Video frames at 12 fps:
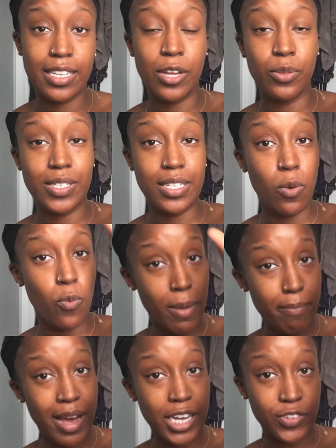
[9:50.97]
They only sell
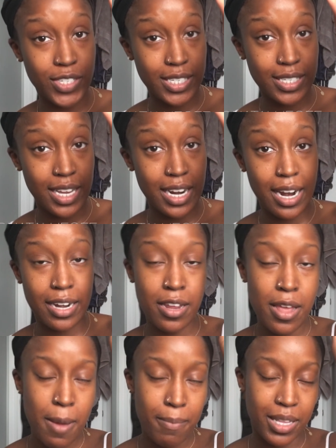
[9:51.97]
1-packs for $6.99,
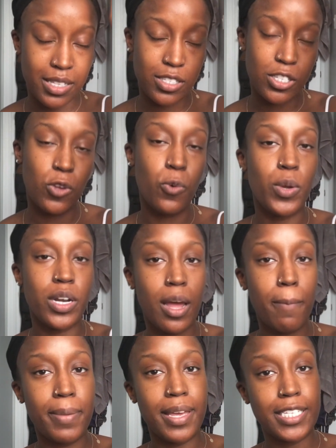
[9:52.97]
but that still would
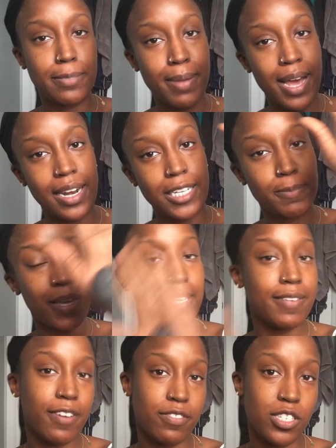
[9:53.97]
not be as bad as paying
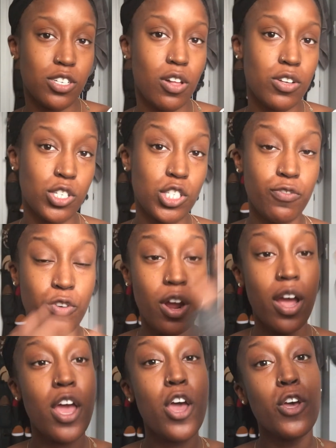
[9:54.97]
$15 at Sephora.